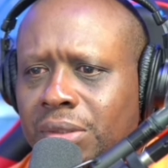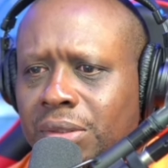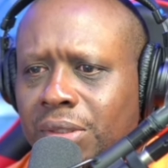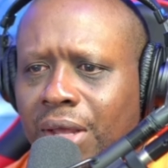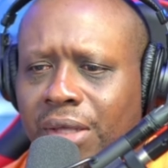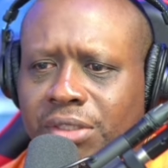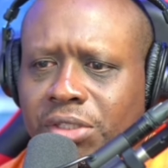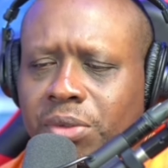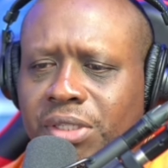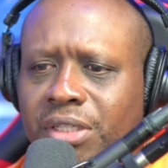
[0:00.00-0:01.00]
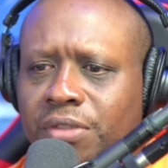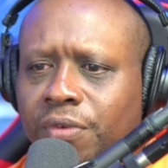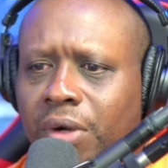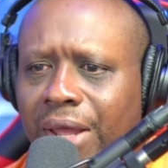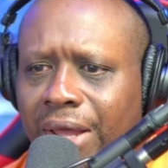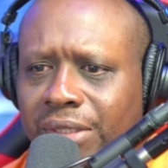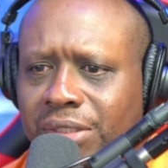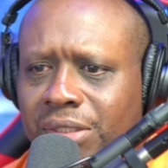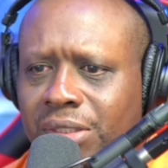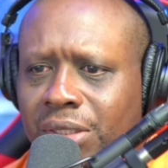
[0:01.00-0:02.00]
The Constitution is for
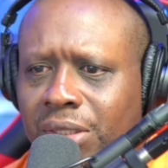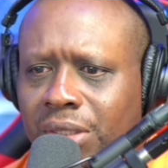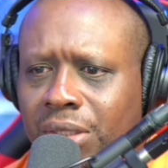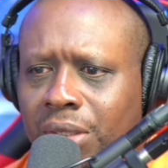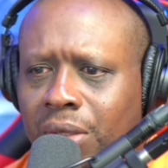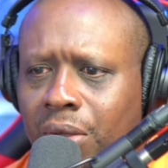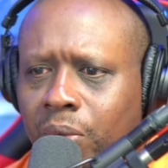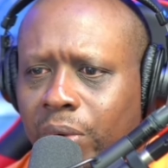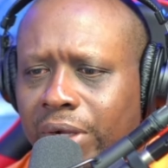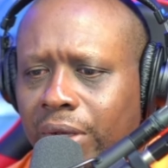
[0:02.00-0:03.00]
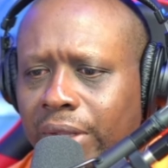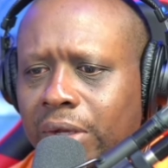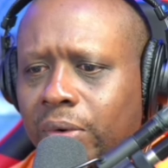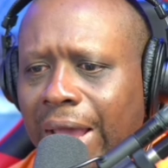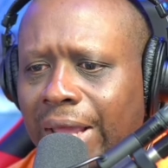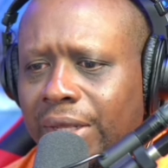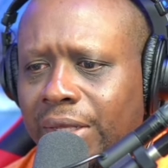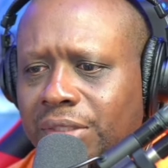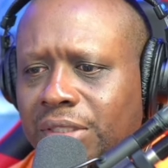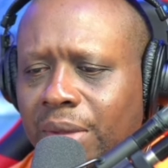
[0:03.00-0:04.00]
us. When illegal
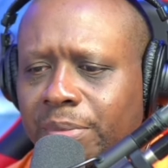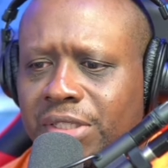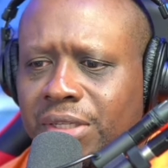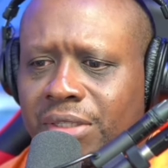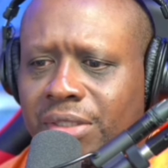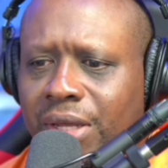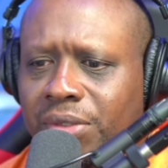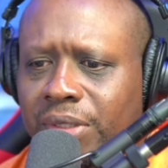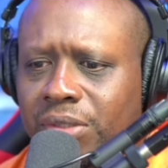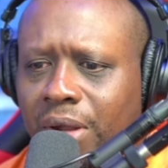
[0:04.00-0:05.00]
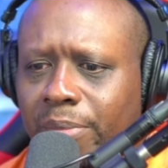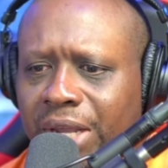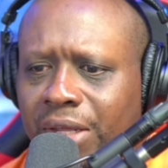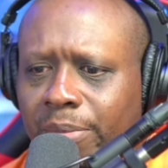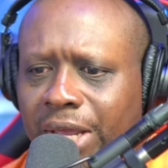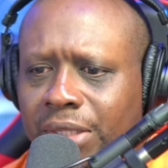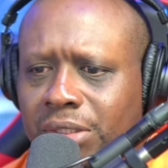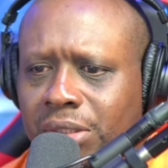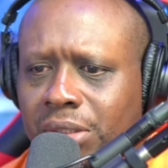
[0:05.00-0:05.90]
aliens come into this country and start making demands,